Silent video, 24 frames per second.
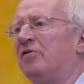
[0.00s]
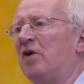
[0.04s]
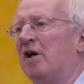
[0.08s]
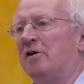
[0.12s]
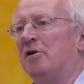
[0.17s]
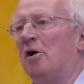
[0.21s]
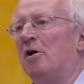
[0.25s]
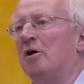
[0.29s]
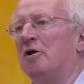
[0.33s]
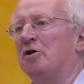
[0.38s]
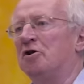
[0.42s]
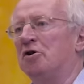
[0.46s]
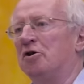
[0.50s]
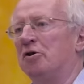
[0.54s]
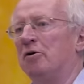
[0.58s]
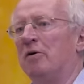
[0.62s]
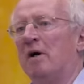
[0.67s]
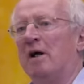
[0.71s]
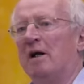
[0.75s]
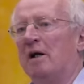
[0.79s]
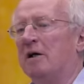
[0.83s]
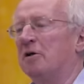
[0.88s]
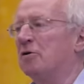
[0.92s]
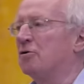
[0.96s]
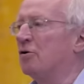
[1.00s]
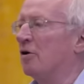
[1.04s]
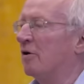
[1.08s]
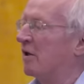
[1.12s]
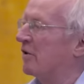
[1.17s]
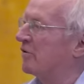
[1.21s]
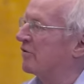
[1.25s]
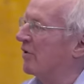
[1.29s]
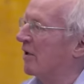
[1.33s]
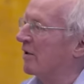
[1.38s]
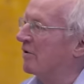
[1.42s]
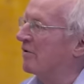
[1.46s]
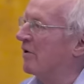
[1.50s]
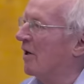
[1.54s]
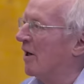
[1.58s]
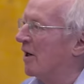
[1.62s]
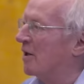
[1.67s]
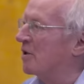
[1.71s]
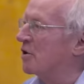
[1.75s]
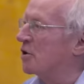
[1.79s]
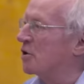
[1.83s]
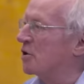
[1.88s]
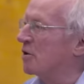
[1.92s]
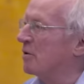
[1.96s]
technology or electronics I
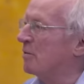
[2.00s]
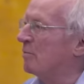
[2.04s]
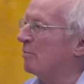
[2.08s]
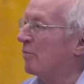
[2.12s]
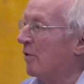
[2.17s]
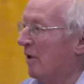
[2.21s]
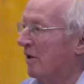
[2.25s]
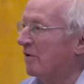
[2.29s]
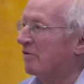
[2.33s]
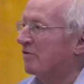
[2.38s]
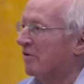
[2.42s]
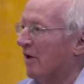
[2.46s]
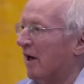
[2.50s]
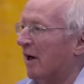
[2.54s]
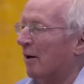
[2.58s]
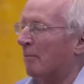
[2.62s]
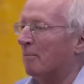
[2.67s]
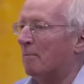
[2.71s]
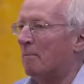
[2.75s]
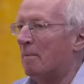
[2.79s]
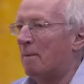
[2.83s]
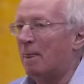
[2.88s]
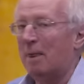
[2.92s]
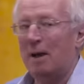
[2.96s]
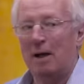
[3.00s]
touch breaks down.